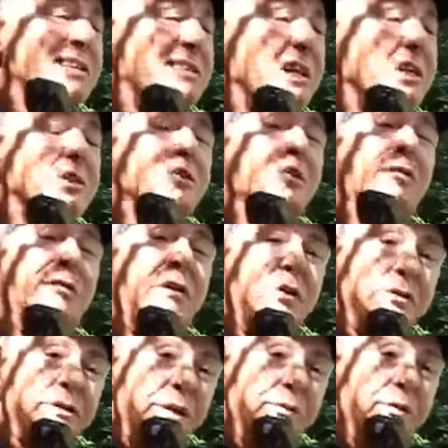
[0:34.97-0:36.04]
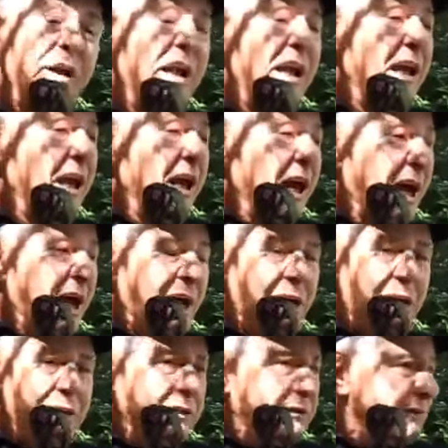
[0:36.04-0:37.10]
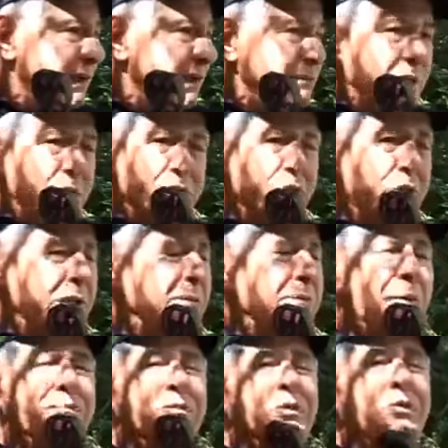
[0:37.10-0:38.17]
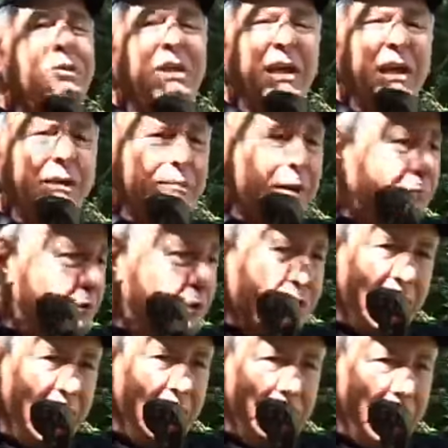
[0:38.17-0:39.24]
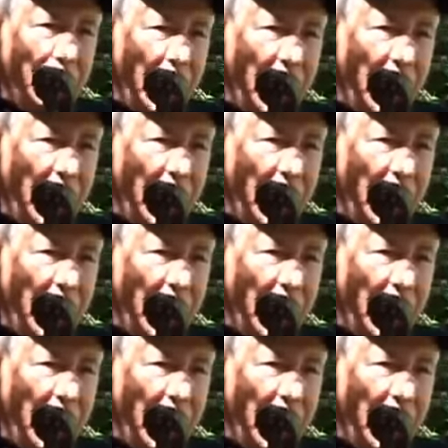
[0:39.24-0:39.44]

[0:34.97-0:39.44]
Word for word: In the first simple things, such as learning to distinguish between right and wrong at that